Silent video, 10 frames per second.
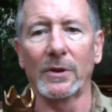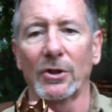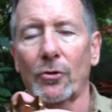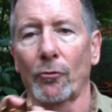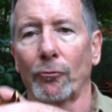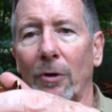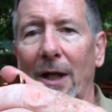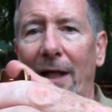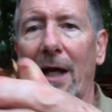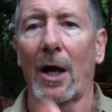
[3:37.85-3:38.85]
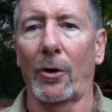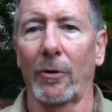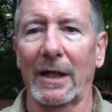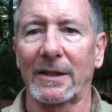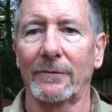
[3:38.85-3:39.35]
with this really
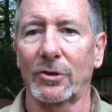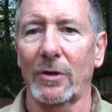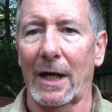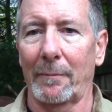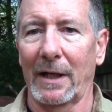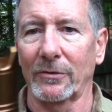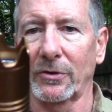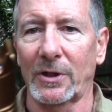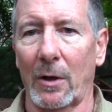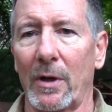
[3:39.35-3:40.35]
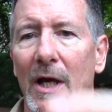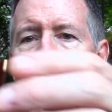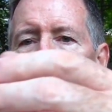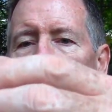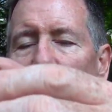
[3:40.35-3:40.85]
aggressive strike bezel, so
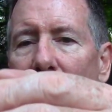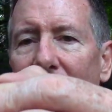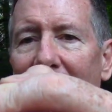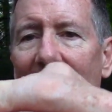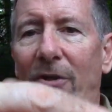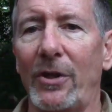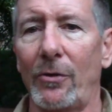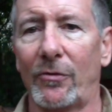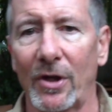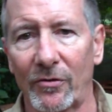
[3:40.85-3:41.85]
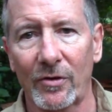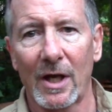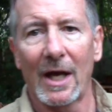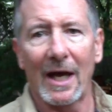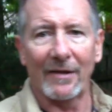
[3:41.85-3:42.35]
if you need to use this
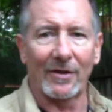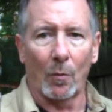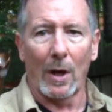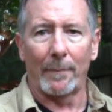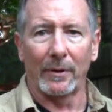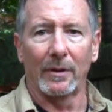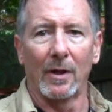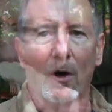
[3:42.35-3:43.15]
as a weapon,